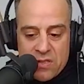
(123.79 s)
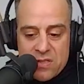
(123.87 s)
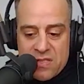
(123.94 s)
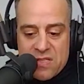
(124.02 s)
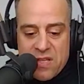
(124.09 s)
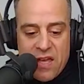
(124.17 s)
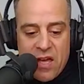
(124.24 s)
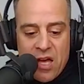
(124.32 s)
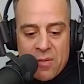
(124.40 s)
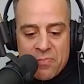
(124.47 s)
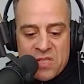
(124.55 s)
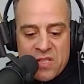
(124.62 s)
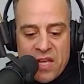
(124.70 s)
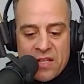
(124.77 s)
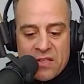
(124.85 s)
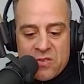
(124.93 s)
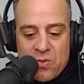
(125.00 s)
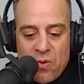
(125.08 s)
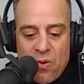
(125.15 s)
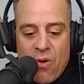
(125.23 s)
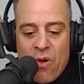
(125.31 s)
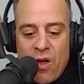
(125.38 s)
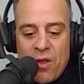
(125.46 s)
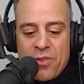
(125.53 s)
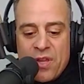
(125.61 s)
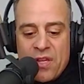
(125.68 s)
to stay up to date to
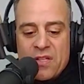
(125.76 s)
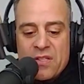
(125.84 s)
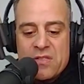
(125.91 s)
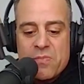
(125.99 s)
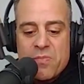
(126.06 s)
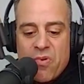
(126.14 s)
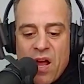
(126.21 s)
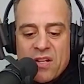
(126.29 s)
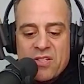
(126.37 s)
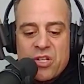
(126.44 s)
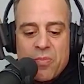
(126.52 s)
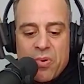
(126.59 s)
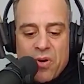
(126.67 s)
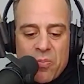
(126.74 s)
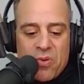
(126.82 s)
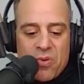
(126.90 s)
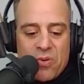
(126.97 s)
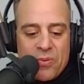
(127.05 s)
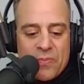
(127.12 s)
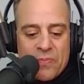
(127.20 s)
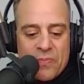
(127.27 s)
all things Project Purple.